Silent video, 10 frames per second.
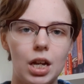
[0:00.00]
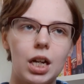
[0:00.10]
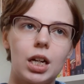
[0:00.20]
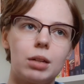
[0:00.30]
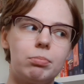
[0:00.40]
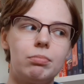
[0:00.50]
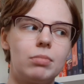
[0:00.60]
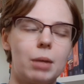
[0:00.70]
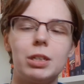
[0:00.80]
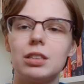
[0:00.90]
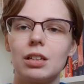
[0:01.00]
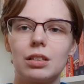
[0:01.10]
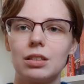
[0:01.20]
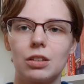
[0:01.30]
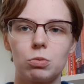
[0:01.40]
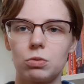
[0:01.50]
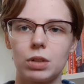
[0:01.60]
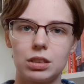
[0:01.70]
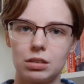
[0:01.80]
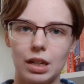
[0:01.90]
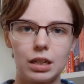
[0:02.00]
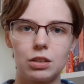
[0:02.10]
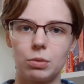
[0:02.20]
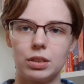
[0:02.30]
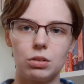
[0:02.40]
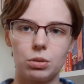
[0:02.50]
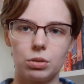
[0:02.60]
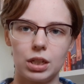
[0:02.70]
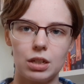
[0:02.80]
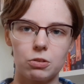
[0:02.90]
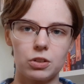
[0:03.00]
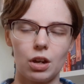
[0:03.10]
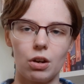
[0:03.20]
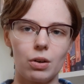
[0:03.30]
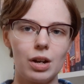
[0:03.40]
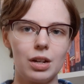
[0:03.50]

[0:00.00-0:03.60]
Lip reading: I mean, this was written like 20 or 30 years ago,